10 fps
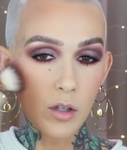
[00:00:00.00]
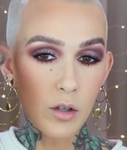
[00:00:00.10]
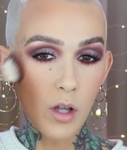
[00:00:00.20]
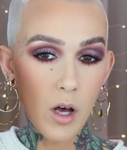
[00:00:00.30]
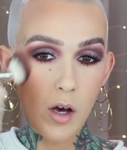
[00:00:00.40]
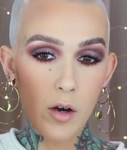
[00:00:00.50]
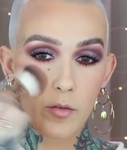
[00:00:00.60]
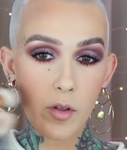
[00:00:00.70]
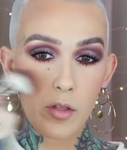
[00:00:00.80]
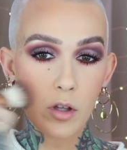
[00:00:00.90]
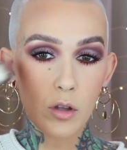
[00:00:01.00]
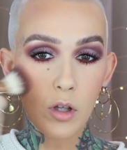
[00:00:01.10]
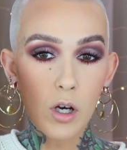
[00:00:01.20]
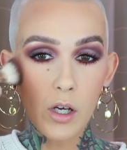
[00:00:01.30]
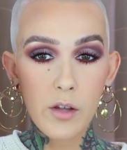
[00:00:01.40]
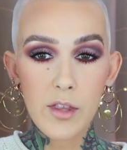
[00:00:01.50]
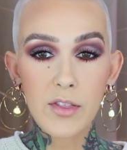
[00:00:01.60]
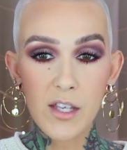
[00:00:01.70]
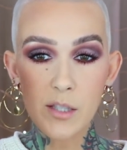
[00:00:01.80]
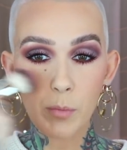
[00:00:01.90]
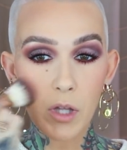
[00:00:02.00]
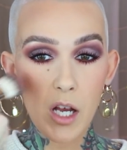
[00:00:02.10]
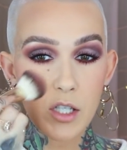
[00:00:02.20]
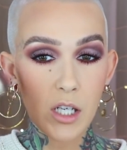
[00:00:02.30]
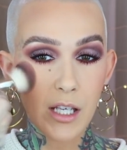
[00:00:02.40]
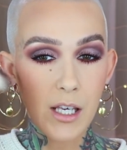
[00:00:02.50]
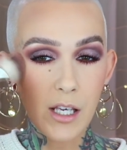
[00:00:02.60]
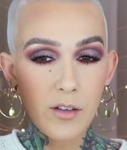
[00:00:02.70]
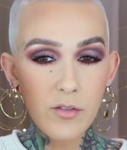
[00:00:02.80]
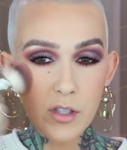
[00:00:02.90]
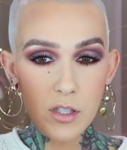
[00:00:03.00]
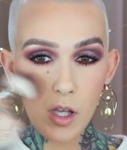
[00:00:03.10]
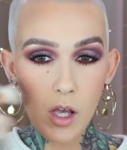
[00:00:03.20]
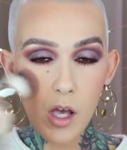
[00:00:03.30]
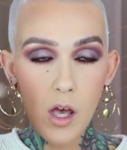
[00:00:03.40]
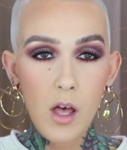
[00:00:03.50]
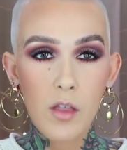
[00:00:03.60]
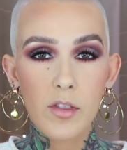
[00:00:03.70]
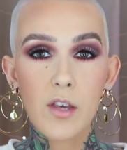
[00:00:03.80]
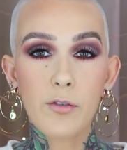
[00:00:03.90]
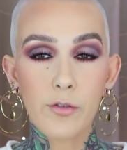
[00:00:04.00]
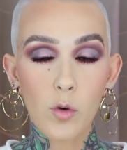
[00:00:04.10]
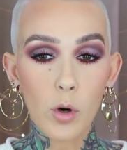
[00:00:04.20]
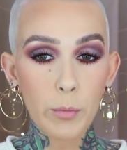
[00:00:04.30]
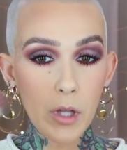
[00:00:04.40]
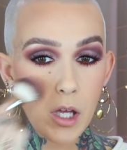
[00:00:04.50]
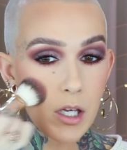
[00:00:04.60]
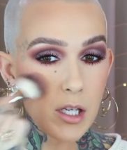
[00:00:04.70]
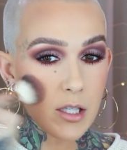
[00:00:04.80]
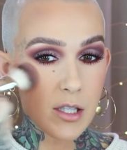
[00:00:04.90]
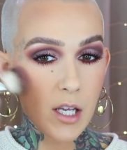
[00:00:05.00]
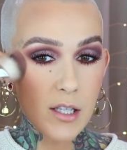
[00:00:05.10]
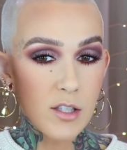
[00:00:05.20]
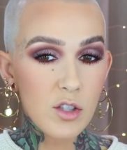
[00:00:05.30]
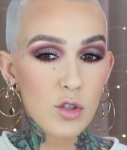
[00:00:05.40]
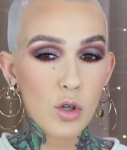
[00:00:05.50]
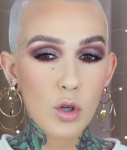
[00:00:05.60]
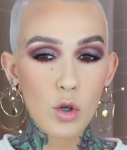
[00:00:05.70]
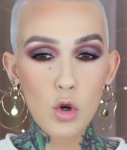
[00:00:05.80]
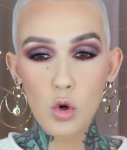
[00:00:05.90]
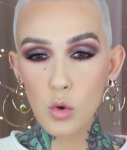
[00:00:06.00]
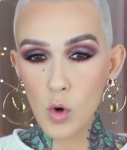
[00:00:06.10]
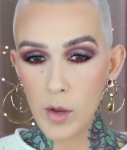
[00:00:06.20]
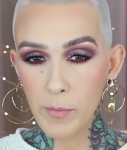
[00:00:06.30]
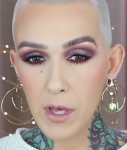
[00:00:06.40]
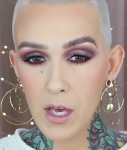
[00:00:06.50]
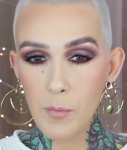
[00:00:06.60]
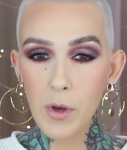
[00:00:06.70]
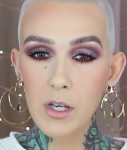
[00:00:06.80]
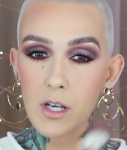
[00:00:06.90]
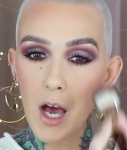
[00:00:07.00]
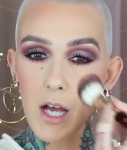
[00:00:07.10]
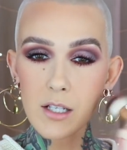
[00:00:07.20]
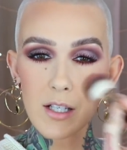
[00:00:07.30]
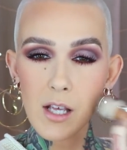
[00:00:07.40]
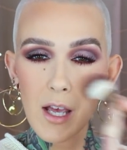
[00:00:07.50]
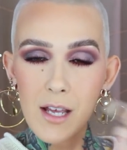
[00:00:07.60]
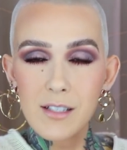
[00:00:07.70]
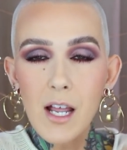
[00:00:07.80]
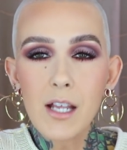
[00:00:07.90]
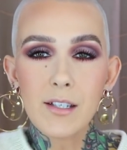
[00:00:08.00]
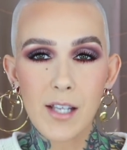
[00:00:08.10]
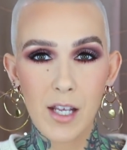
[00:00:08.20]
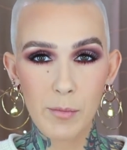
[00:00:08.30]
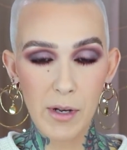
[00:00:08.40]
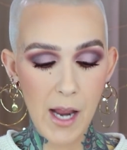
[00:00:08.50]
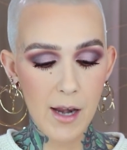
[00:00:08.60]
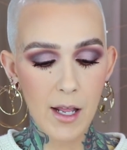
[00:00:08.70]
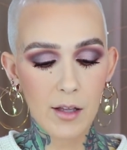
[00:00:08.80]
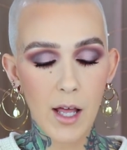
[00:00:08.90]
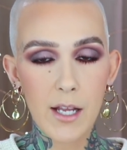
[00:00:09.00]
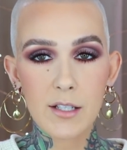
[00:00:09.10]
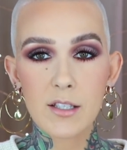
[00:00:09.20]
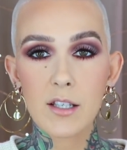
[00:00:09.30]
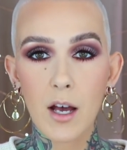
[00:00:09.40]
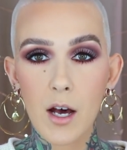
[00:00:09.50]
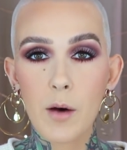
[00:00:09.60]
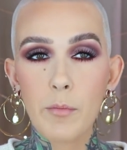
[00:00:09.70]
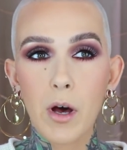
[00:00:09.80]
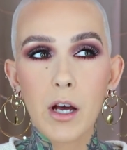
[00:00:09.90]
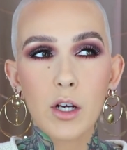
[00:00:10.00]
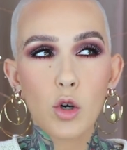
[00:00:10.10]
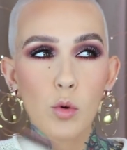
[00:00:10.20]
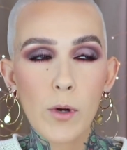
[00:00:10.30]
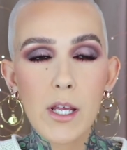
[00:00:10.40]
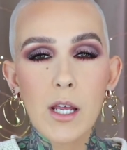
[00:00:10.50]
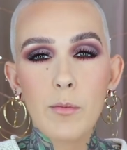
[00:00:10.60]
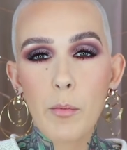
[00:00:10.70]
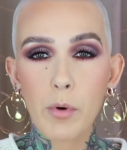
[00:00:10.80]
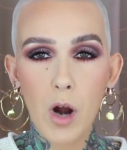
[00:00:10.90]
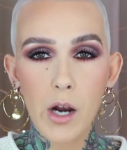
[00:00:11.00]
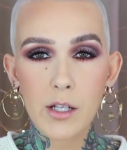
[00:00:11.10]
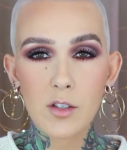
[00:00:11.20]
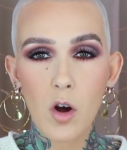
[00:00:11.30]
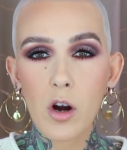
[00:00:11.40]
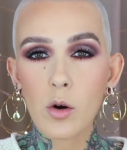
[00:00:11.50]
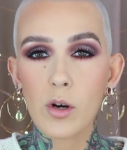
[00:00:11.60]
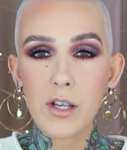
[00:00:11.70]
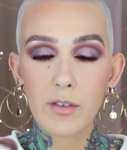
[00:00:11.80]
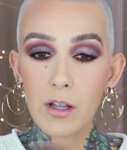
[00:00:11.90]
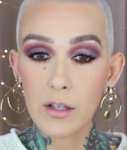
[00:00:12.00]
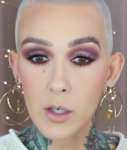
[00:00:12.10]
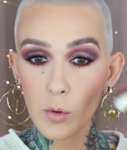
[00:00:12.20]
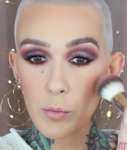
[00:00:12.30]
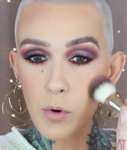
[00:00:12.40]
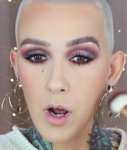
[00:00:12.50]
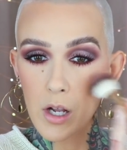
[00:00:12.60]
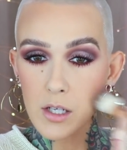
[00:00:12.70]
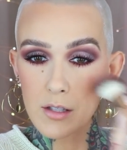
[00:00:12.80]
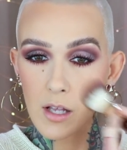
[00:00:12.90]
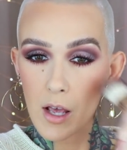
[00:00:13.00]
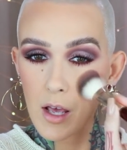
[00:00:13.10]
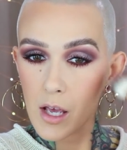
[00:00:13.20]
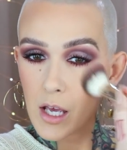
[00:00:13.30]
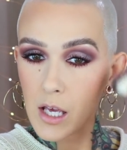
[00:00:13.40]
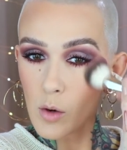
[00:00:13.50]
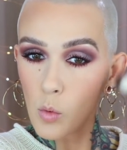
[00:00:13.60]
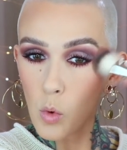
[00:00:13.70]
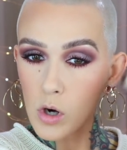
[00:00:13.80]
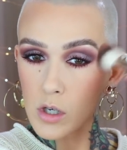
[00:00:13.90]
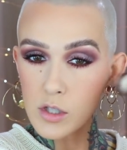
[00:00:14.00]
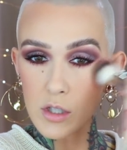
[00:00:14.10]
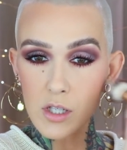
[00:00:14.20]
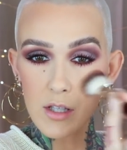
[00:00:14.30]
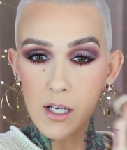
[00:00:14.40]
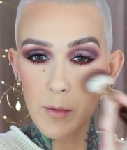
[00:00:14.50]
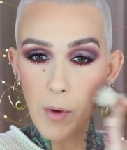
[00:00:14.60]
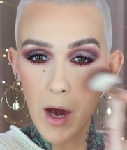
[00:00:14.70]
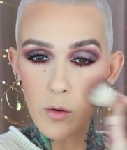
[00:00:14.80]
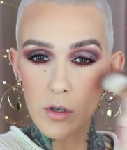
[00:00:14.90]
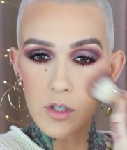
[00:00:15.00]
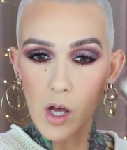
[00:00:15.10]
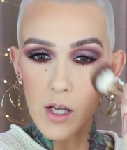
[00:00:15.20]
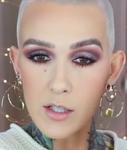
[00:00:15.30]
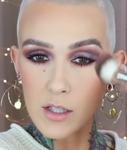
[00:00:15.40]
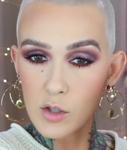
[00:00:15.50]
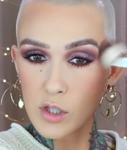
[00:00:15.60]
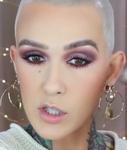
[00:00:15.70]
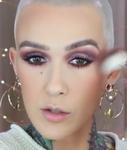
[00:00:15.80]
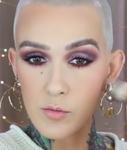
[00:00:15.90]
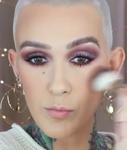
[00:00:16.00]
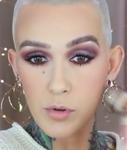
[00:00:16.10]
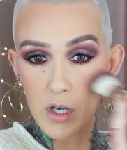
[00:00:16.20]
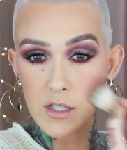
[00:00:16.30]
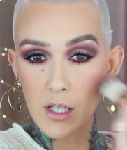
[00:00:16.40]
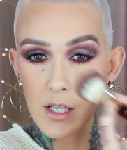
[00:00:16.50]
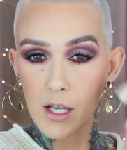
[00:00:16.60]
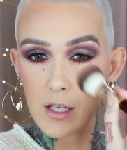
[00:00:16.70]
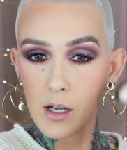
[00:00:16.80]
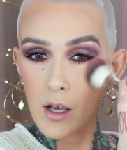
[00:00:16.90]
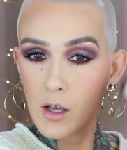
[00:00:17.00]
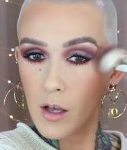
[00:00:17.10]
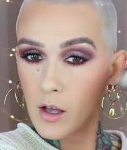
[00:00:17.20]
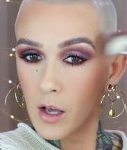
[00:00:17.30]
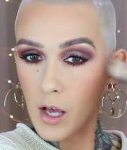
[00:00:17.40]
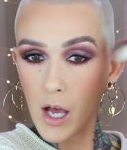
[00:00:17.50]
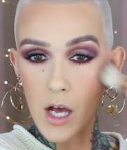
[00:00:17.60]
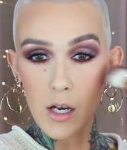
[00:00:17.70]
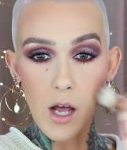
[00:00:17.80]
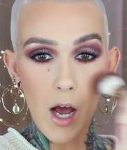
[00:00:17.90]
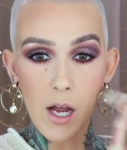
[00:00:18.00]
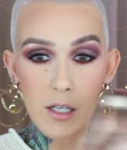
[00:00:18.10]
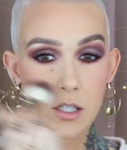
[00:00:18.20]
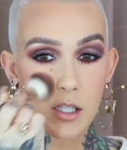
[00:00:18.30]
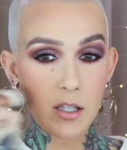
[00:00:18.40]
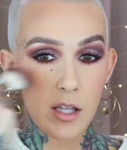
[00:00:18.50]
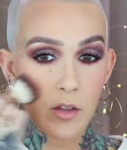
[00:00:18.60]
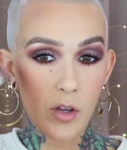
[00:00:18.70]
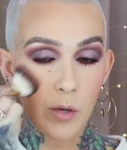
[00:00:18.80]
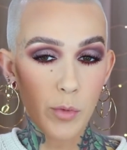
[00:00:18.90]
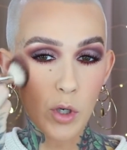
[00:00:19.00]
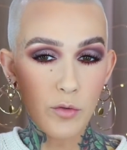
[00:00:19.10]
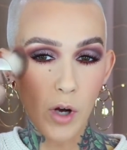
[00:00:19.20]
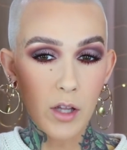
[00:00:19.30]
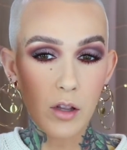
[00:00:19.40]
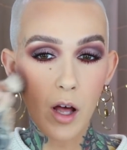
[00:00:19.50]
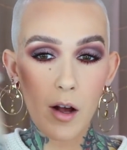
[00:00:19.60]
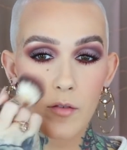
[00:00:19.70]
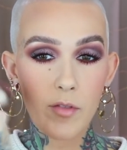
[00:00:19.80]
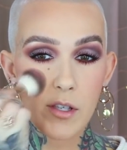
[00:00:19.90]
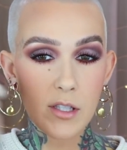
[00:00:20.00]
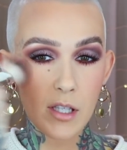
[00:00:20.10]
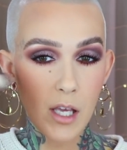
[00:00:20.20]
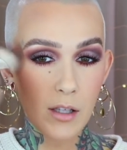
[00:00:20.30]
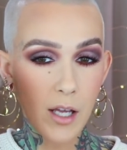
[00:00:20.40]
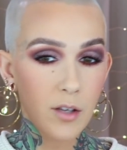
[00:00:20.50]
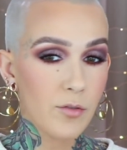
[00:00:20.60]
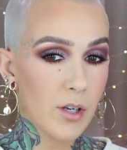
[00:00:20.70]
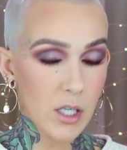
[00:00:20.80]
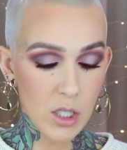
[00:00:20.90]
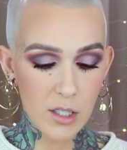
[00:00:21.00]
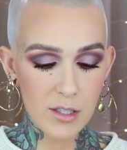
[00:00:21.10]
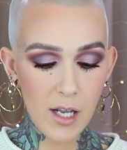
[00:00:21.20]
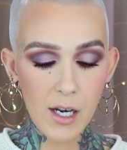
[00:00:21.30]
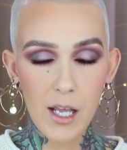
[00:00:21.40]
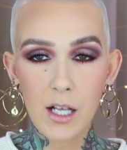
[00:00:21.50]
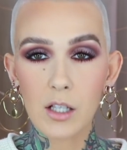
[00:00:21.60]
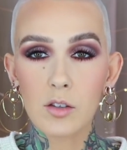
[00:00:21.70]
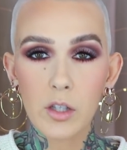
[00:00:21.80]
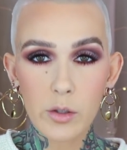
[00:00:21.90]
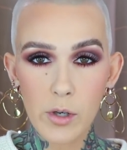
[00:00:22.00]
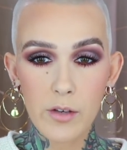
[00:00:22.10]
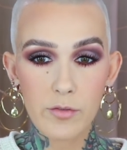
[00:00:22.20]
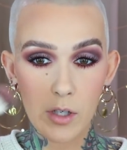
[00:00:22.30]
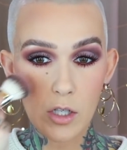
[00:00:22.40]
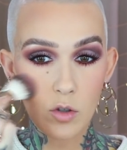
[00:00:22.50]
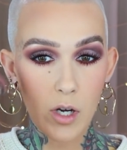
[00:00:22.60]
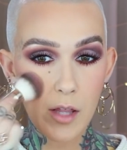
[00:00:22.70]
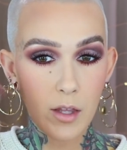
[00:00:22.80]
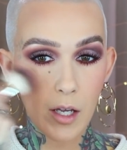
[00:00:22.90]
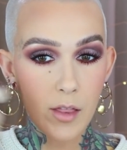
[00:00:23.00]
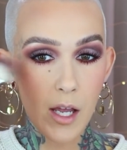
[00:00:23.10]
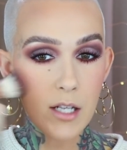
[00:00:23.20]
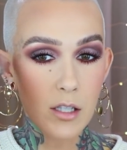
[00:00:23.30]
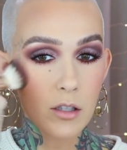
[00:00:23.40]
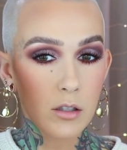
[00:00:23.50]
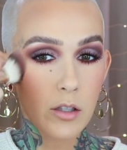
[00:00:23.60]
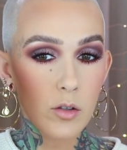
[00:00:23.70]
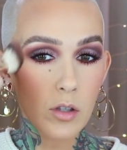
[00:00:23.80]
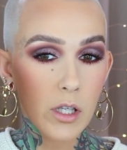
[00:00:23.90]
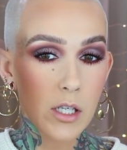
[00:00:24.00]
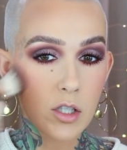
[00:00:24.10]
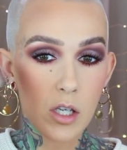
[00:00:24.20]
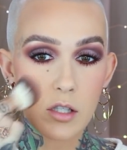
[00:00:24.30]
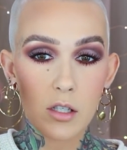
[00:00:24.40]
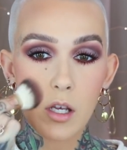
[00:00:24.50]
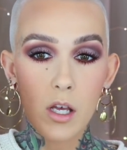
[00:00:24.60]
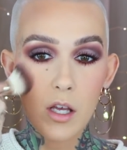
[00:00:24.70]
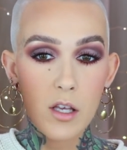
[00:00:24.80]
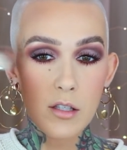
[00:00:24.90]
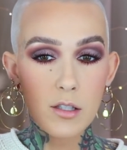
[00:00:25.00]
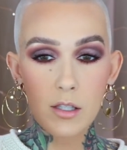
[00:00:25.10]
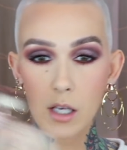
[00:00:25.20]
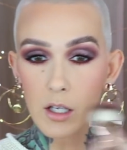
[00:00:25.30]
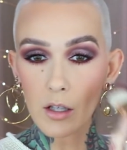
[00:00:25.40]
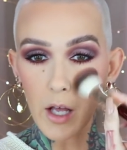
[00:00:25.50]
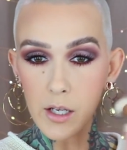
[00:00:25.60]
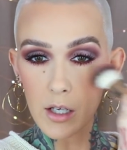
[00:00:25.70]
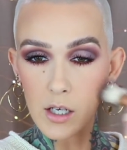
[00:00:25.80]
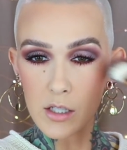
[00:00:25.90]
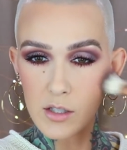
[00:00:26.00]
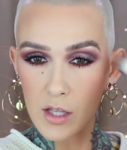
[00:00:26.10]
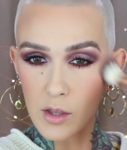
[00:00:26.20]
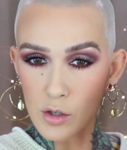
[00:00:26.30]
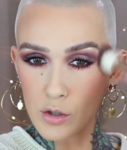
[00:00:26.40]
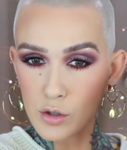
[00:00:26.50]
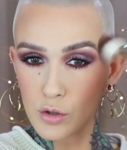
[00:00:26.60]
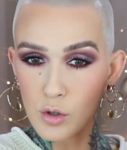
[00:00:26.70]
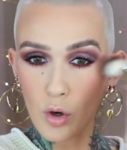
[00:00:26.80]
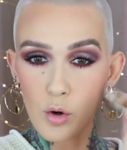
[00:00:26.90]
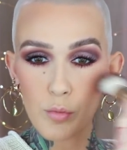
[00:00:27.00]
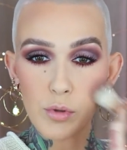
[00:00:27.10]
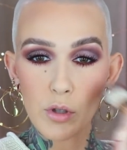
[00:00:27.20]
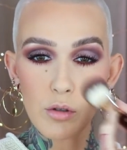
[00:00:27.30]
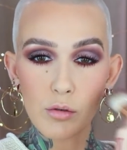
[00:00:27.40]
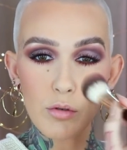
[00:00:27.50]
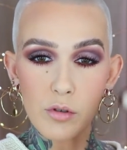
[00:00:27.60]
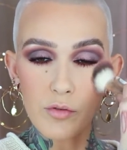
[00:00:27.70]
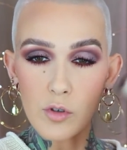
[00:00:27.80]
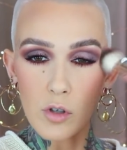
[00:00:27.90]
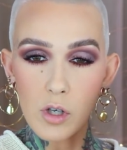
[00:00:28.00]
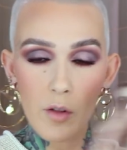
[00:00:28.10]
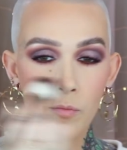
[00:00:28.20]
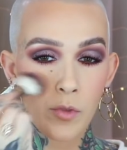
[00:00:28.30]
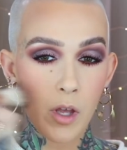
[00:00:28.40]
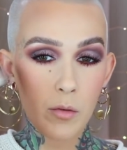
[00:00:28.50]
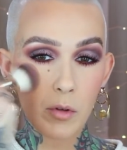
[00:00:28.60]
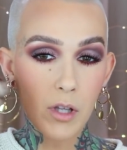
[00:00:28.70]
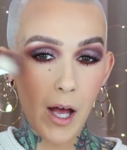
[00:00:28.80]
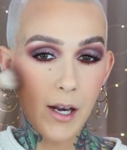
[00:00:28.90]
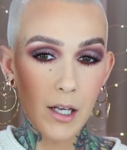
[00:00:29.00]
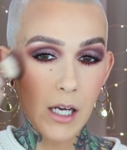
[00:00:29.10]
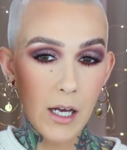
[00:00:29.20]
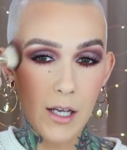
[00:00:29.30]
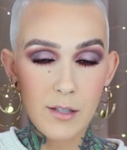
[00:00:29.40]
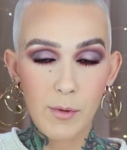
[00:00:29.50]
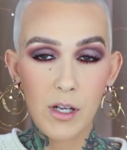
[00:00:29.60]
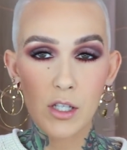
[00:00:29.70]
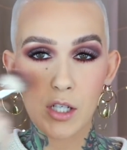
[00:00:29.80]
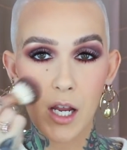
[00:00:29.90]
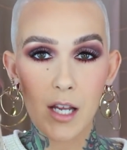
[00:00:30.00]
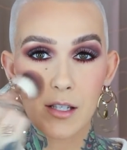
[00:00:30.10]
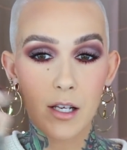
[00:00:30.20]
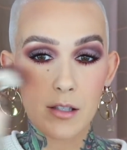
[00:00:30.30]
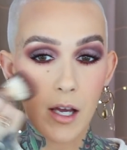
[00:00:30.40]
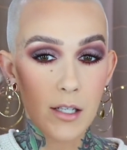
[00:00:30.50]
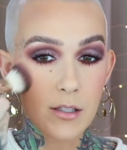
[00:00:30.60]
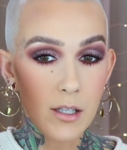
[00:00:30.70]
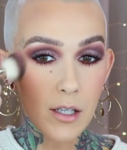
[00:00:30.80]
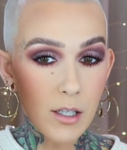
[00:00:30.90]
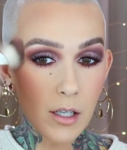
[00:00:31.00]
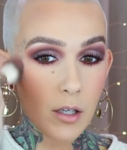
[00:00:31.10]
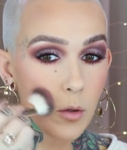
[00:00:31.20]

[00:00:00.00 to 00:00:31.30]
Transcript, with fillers: love the look that this blush gives. The formula is, it's creamy, but not, it's not intimidating like some cream products are or even liquid products. It works just like a powder does. You just press it in and I just think that they're beautiful. I love the skin-like finish, and it's not a glittery finish or anything like that. It's literally just skin-like, and I just think they're so beautiful. I'm glad I got as many shades as I did.